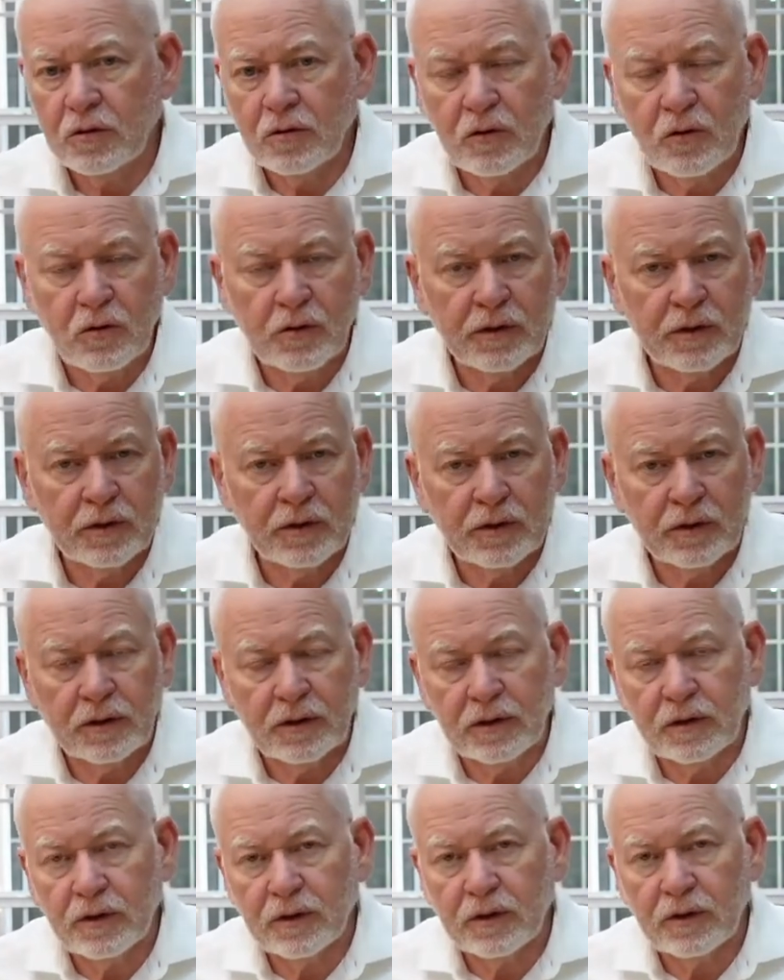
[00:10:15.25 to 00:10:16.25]
on
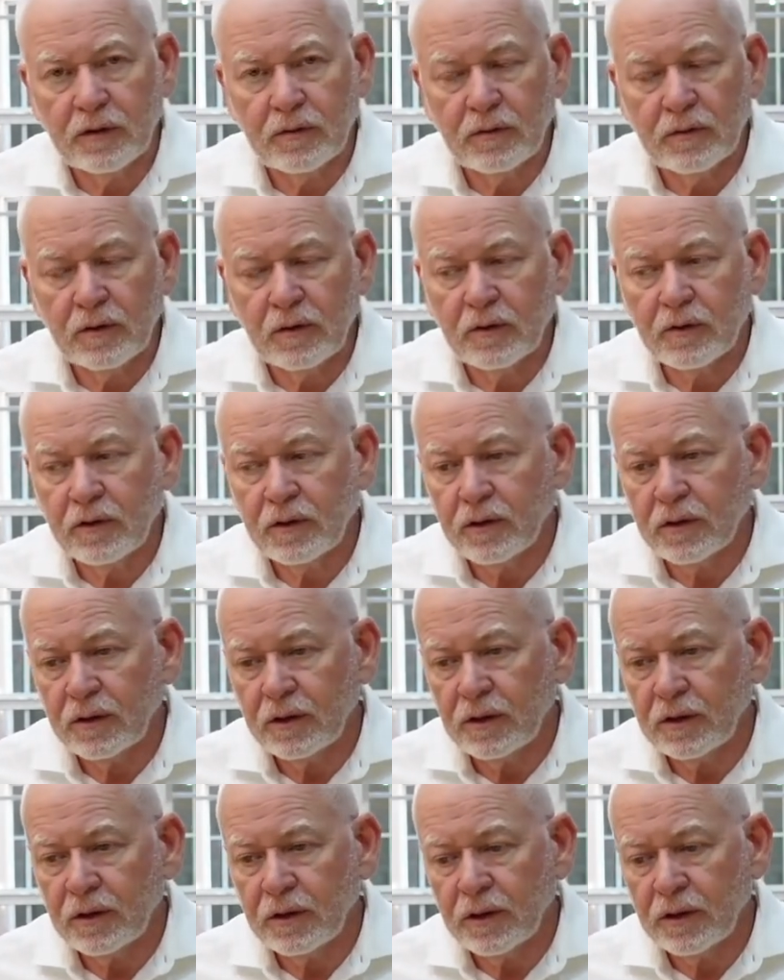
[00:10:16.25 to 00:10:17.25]

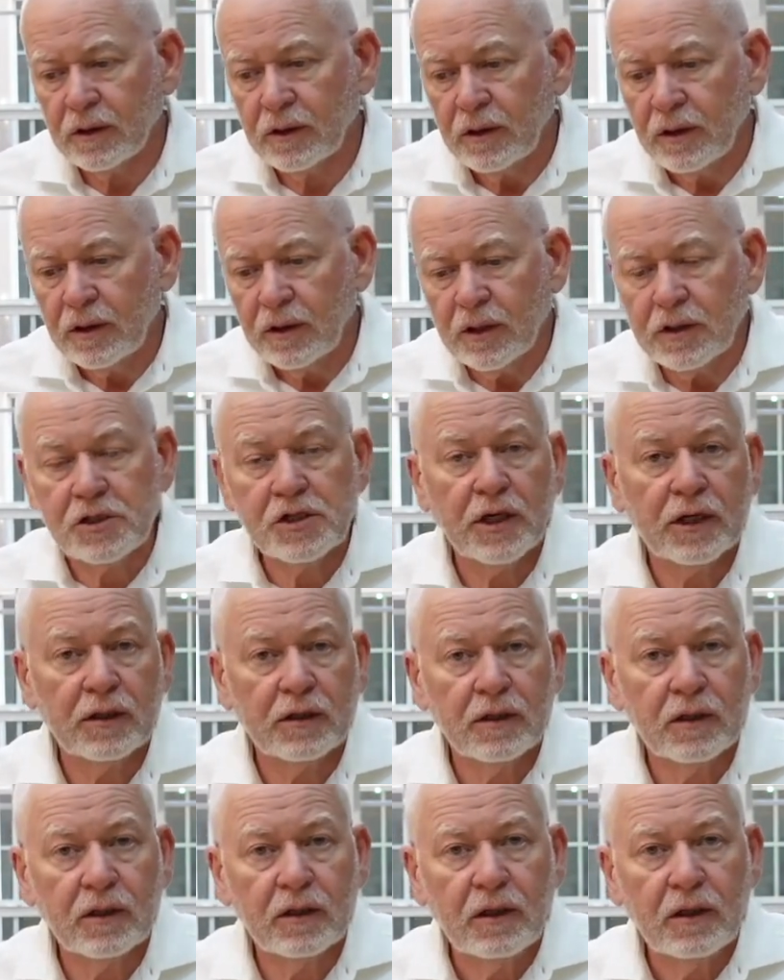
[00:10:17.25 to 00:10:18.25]
the
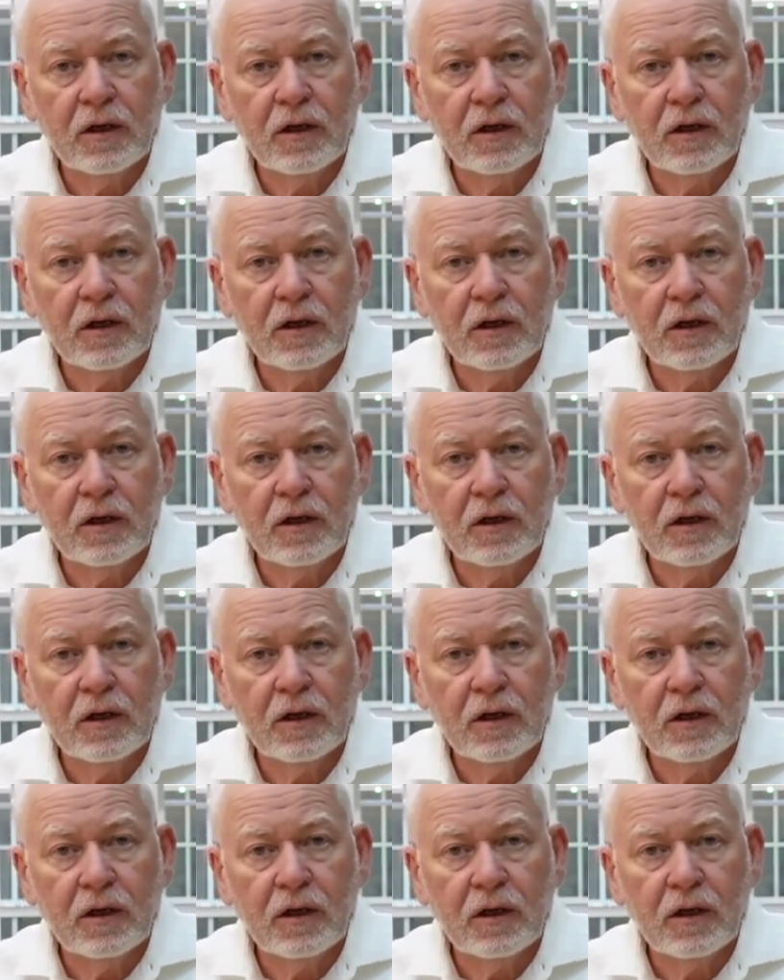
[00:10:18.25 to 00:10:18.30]
agenda,